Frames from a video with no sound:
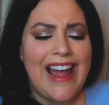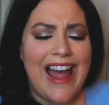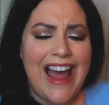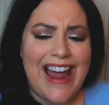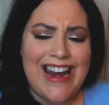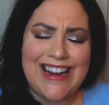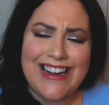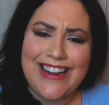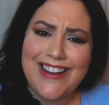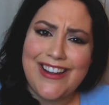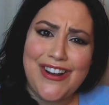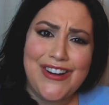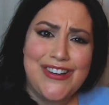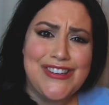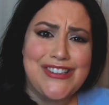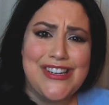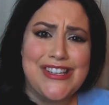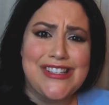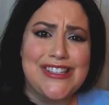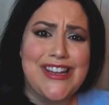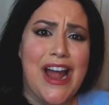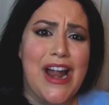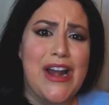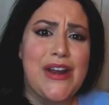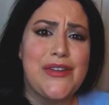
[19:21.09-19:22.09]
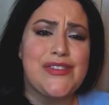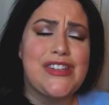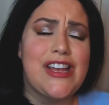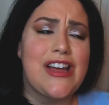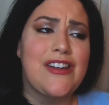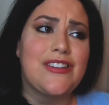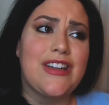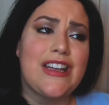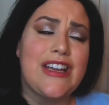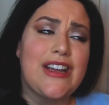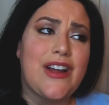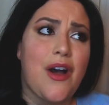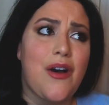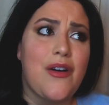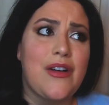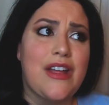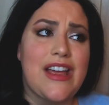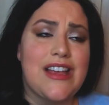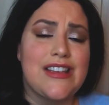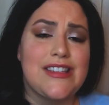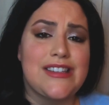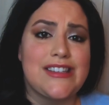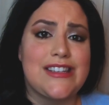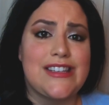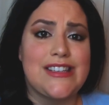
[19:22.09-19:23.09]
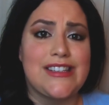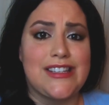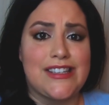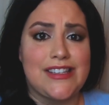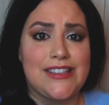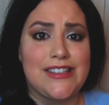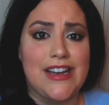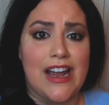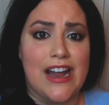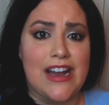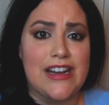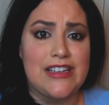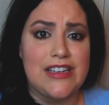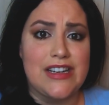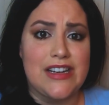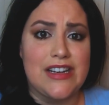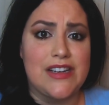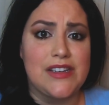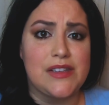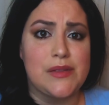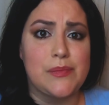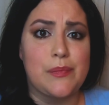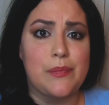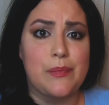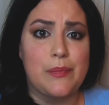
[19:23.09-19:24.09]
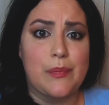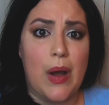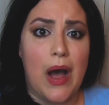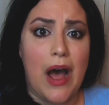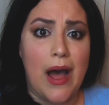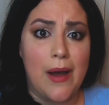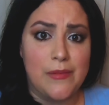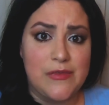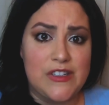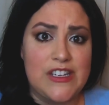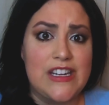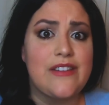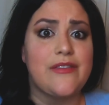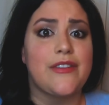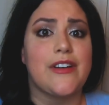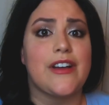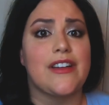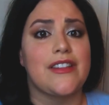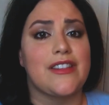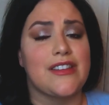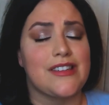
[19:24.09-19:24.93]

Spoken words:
And it could just kind of sound like, oh yes, this is 90s pop diva.